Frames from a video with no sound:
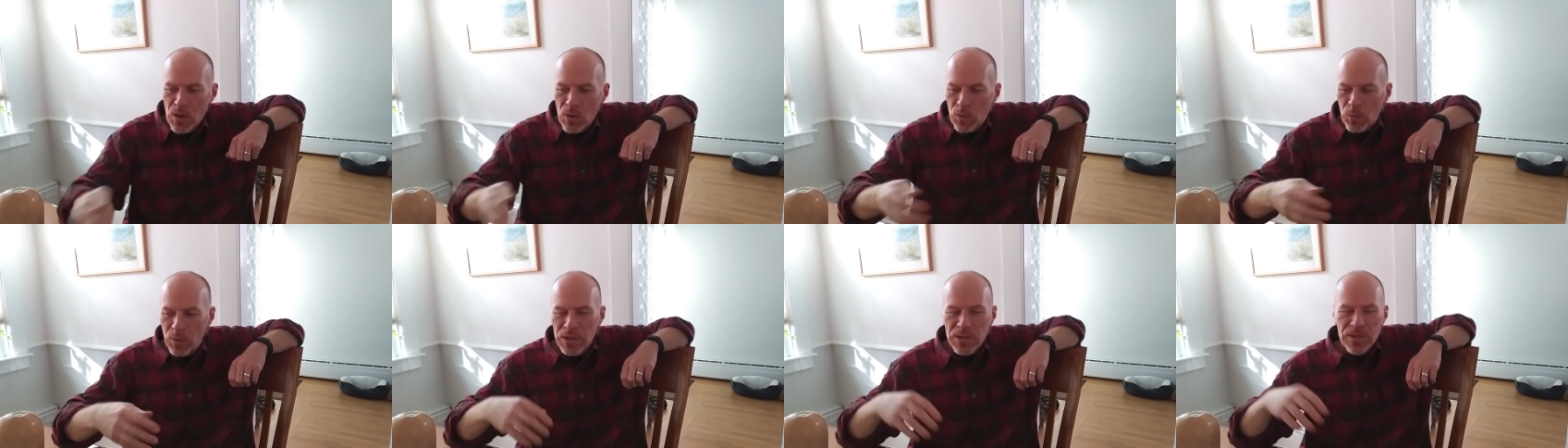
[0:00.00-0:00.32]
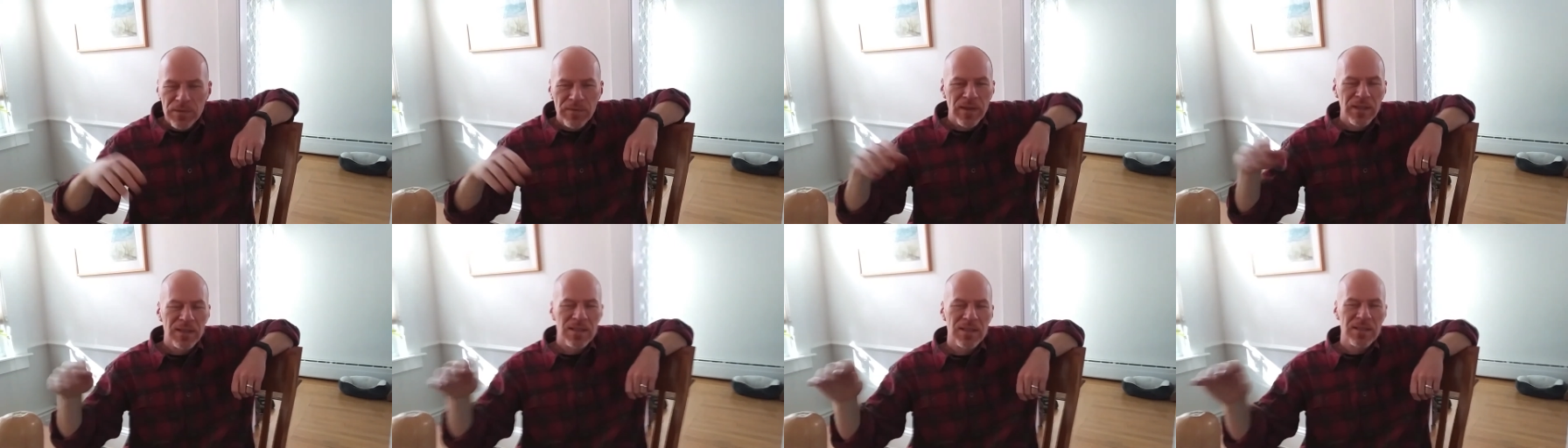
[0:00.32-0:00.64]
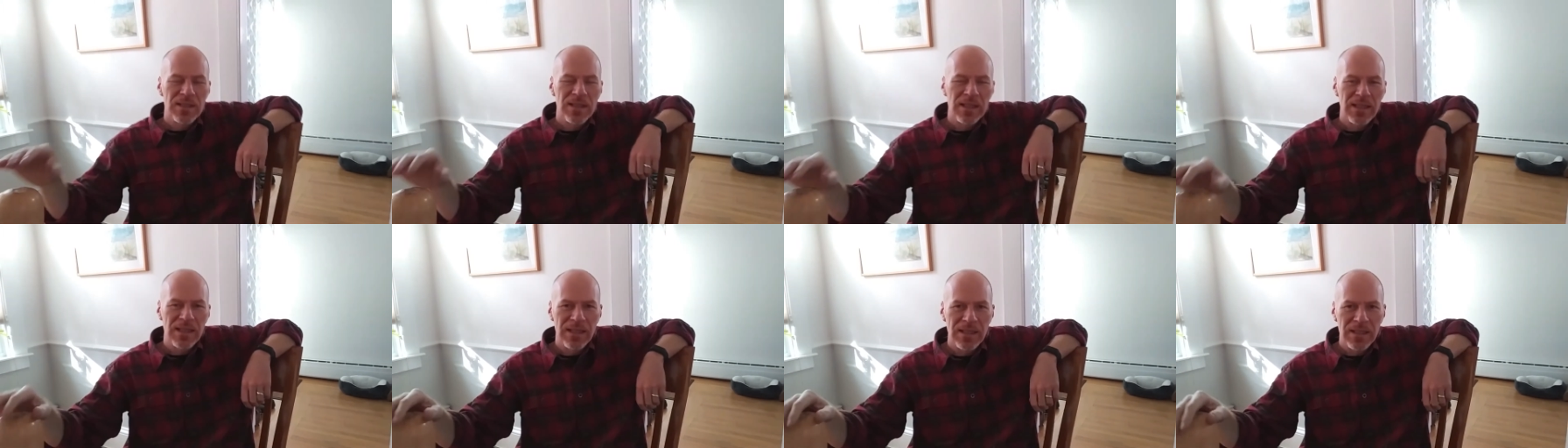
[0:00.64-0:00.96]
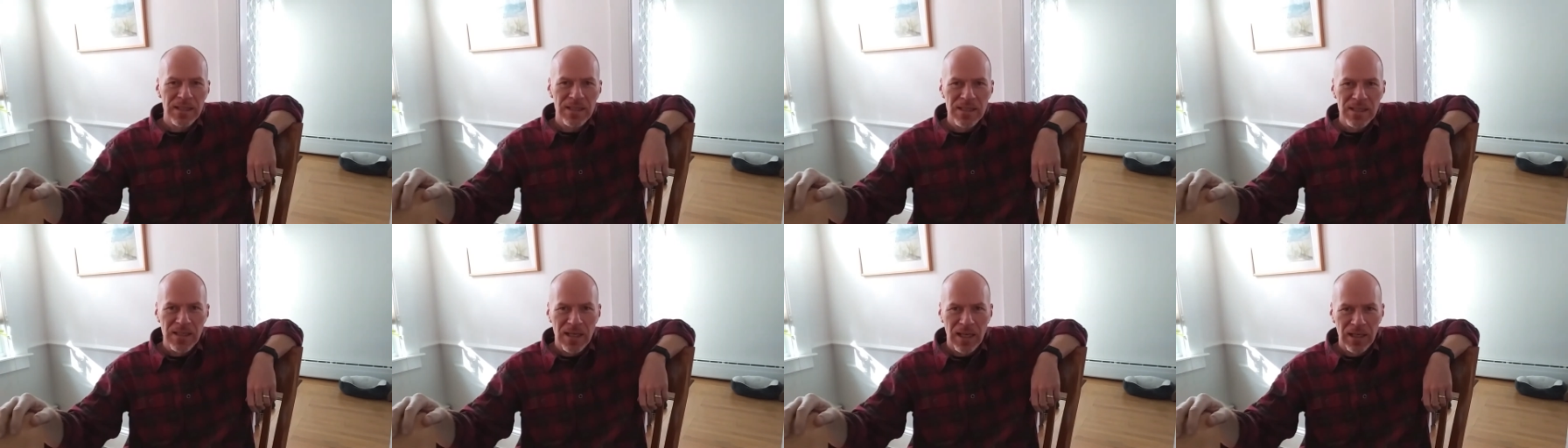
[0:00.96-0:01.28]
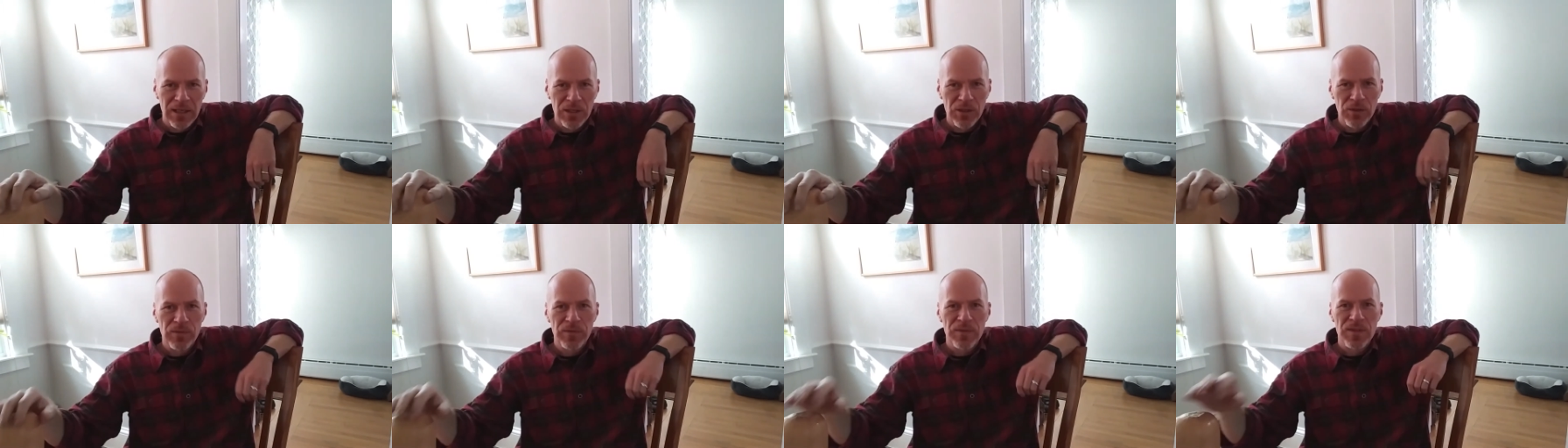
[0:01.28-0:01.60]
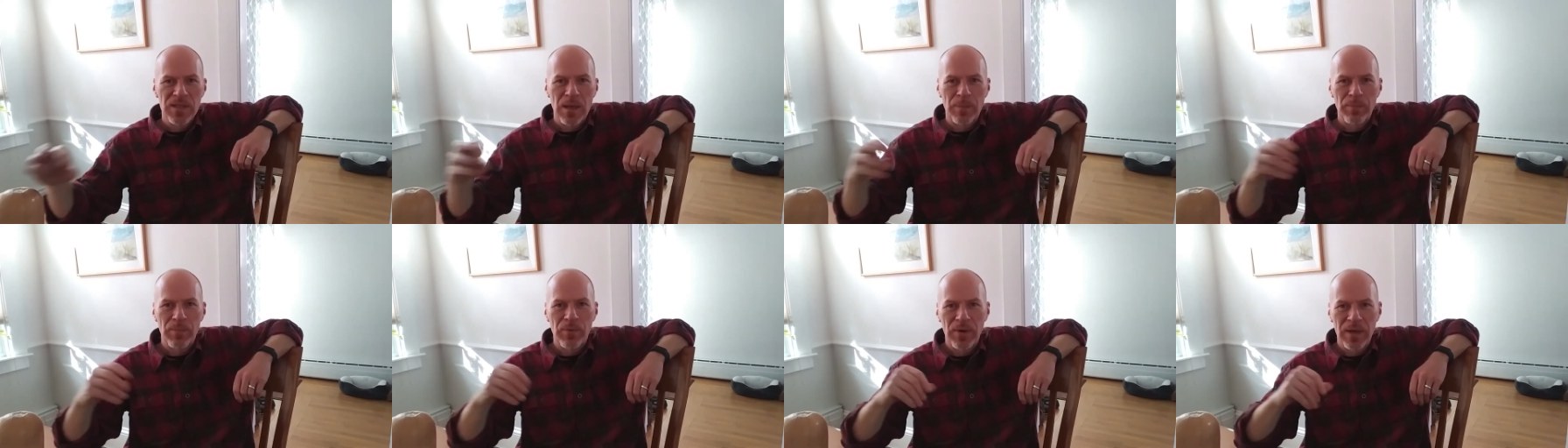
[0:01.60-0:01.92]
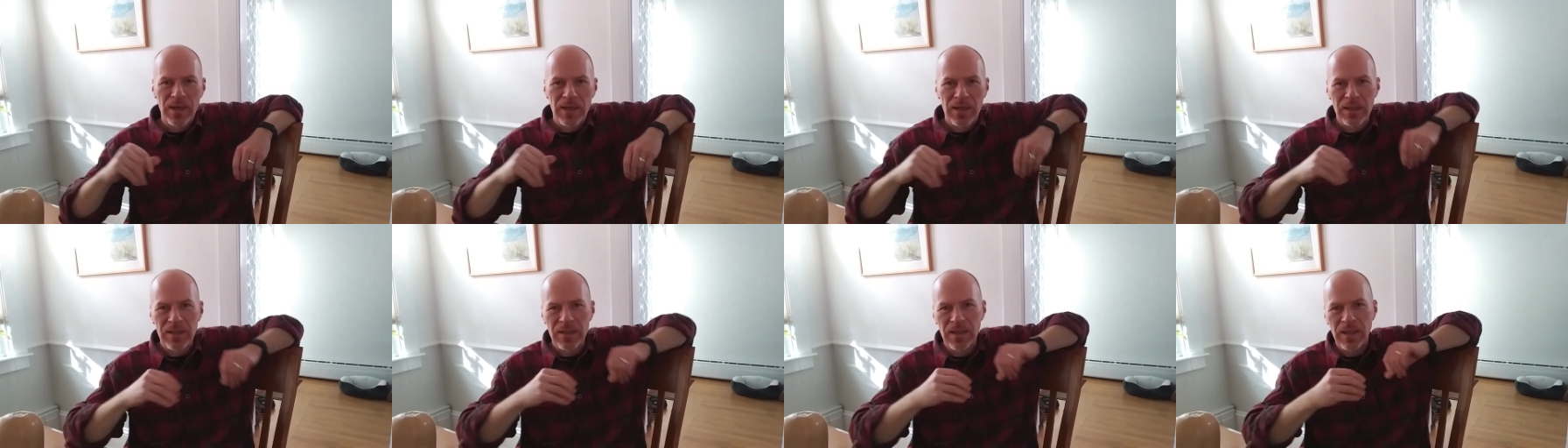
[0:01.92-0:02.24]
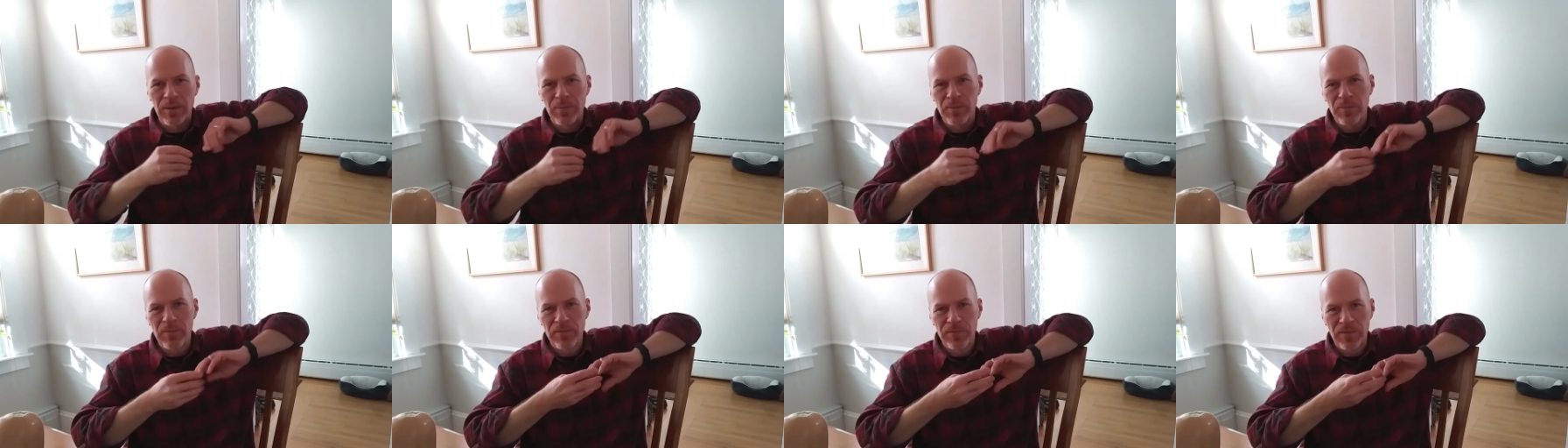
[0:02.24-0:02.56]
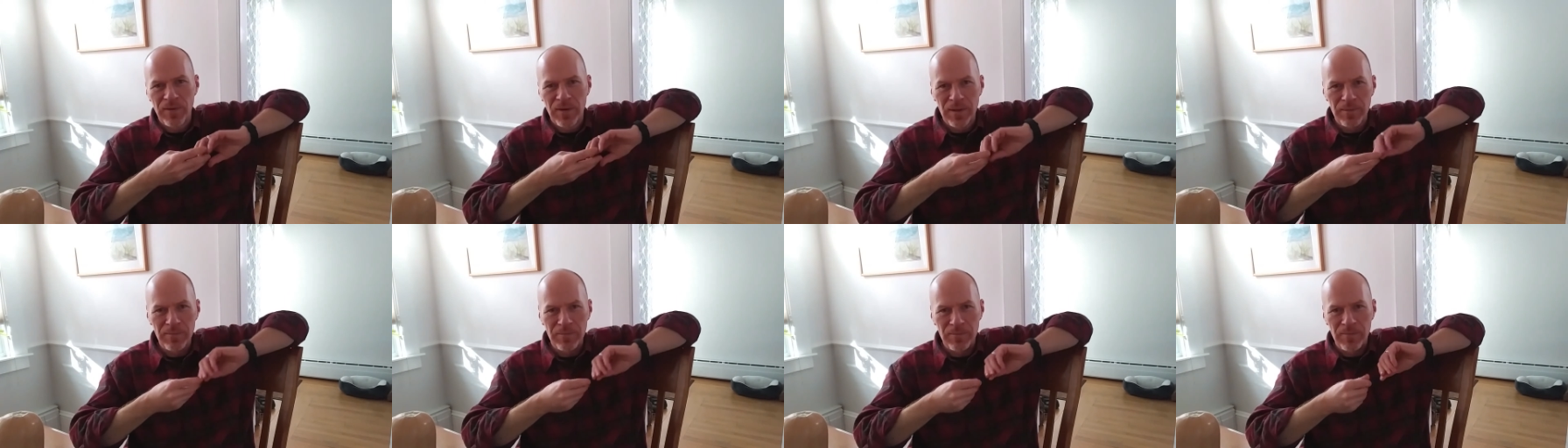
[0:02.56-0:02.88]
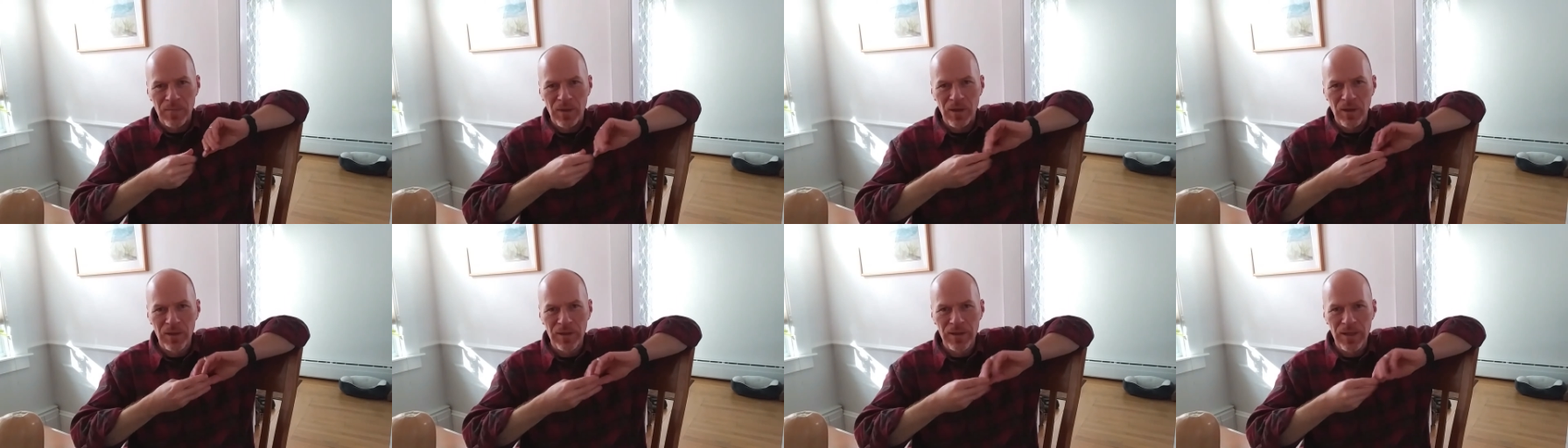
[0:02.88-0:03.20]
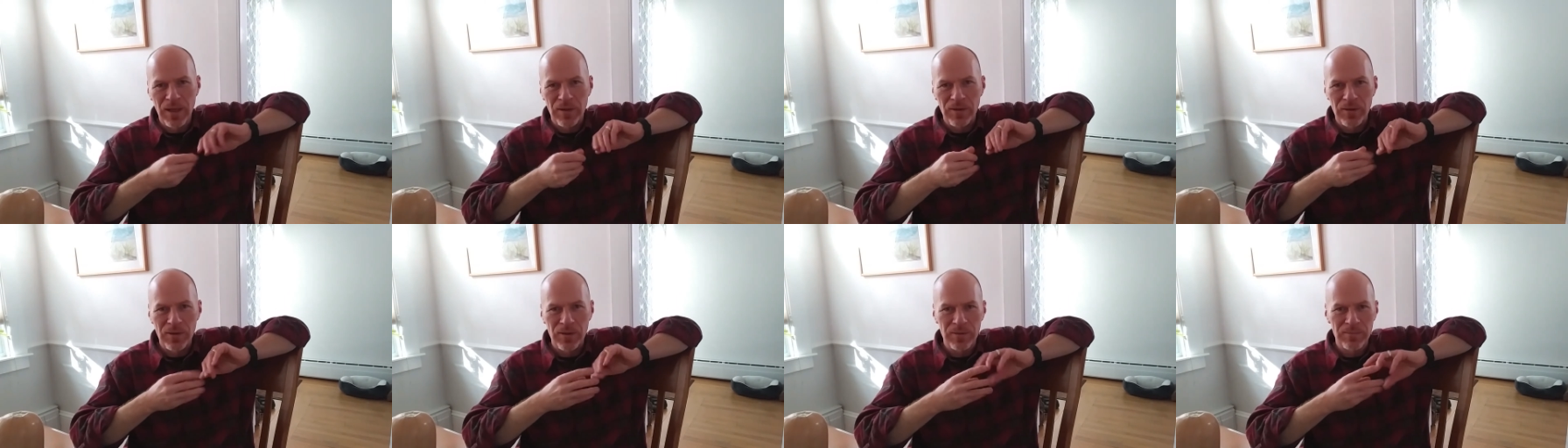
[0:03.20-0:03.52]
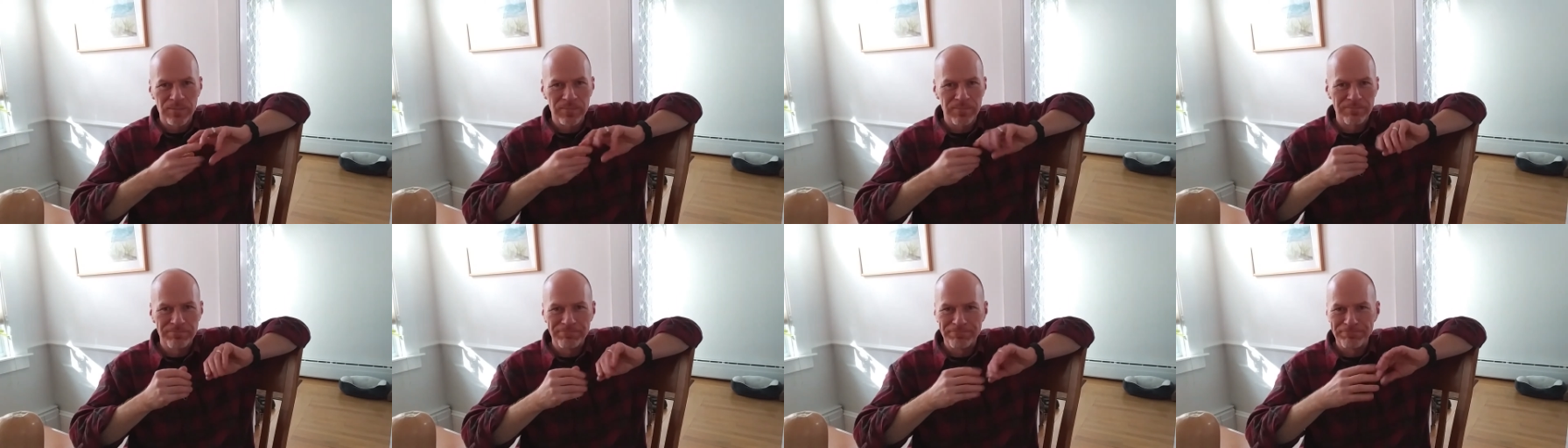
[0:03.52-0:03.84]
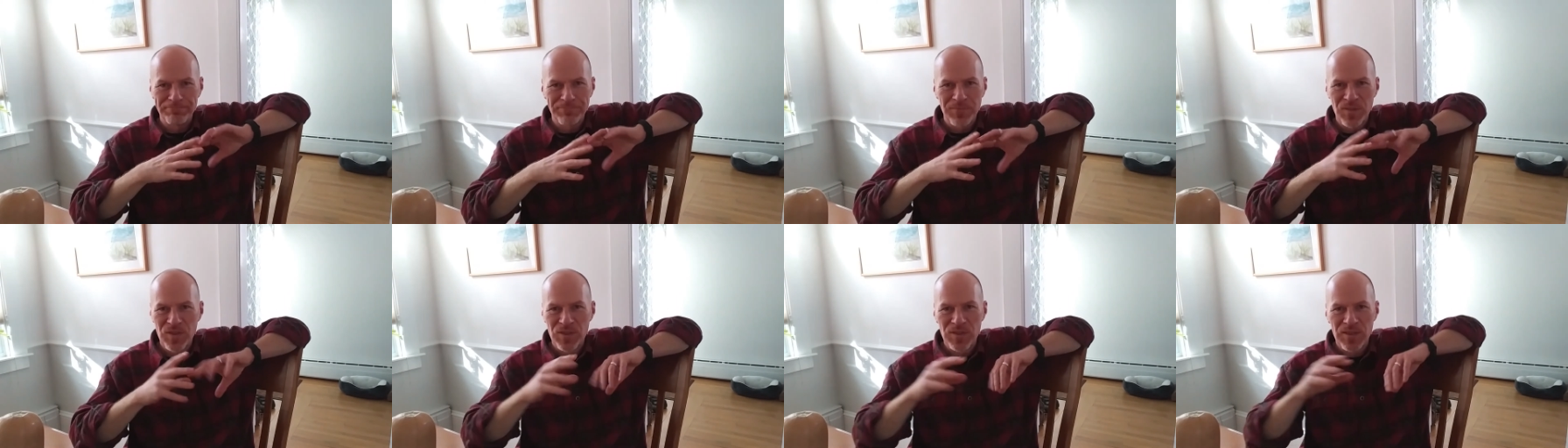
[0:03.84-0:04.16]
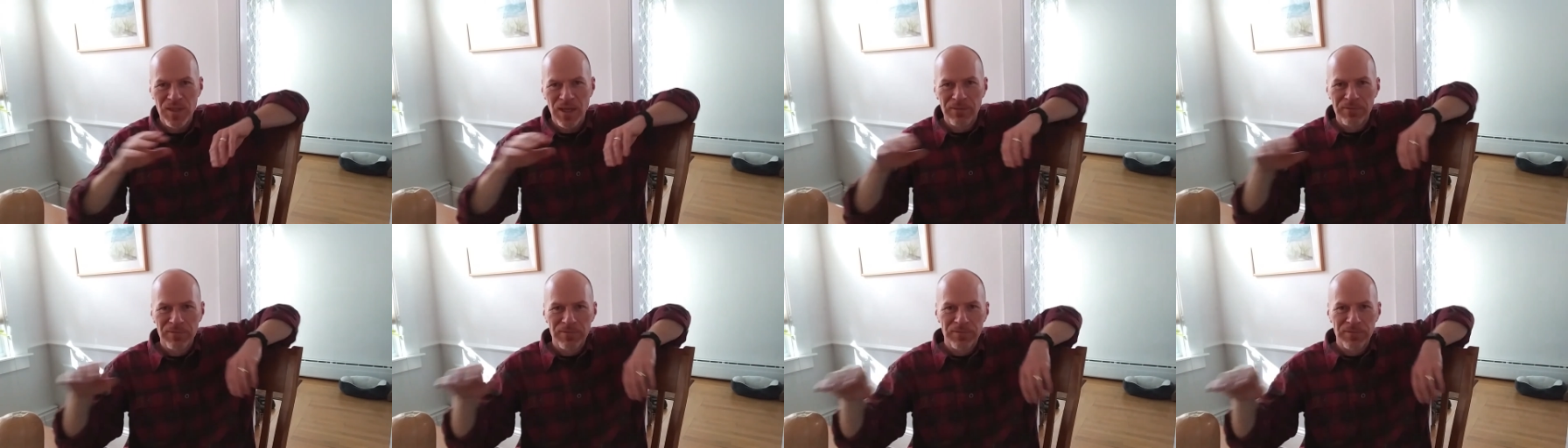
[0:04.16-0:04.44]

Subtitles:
Once you've got the seeds and you've separated them from all the other stuff